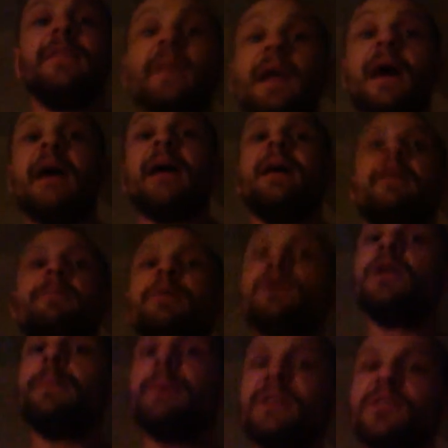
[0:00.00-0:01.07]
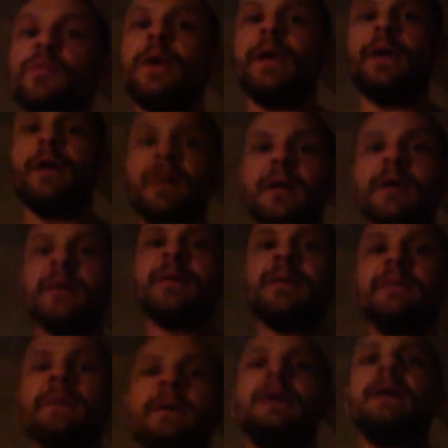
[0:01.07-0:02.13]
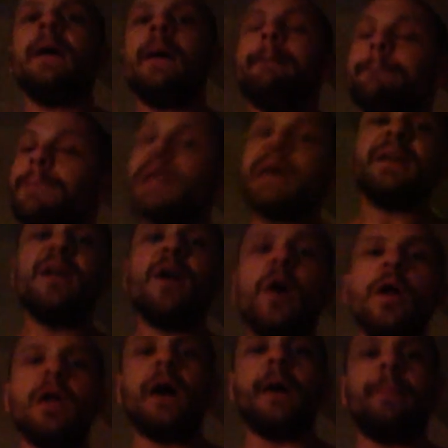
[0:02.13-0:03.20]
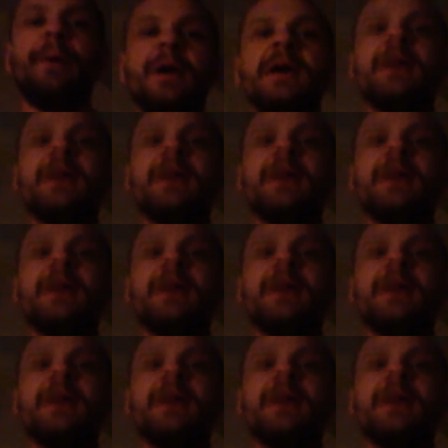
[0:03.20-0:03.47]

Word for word: Then I put a little bit of sweetener, blend it all up,